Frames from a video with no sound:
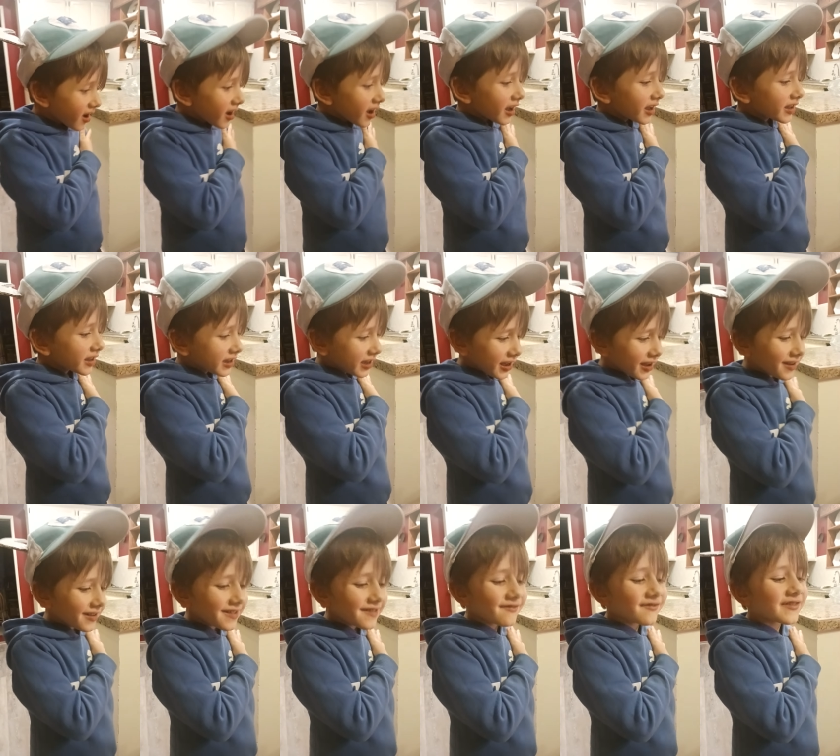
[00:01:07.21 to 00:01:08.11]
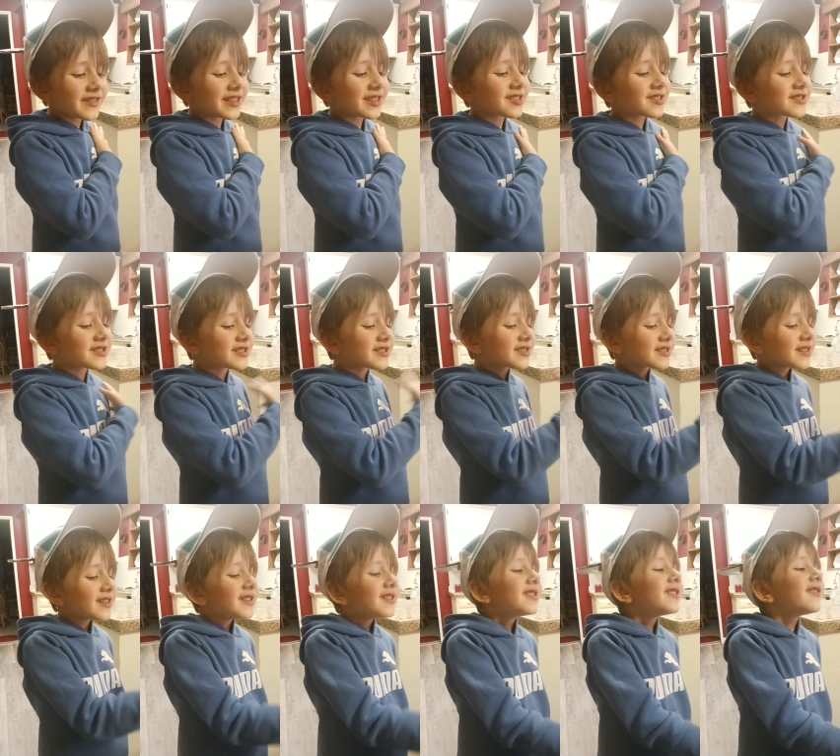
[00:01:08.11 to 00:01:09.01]
I can't
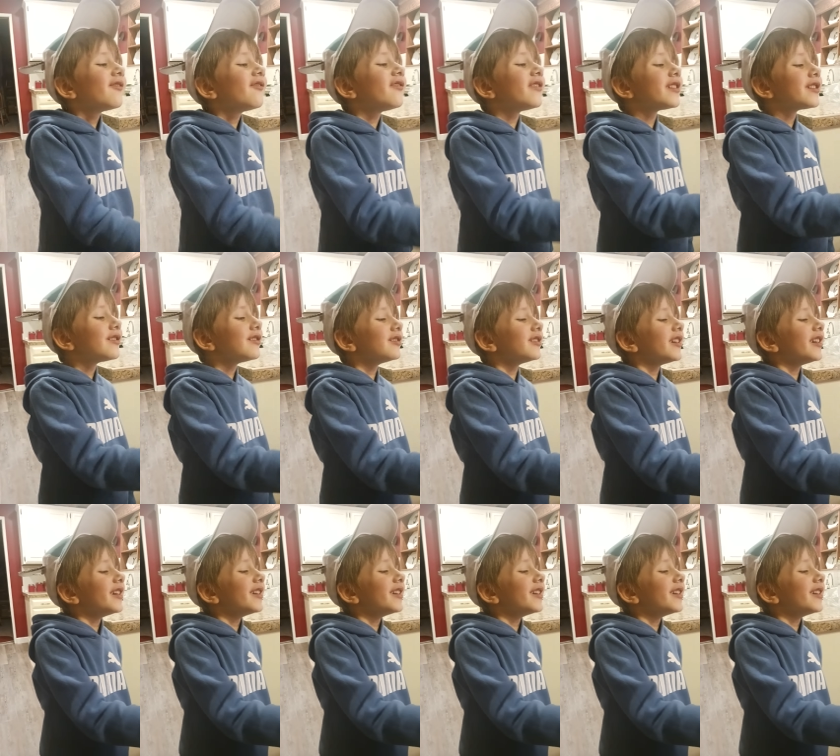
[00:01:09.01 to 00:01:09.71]
even feel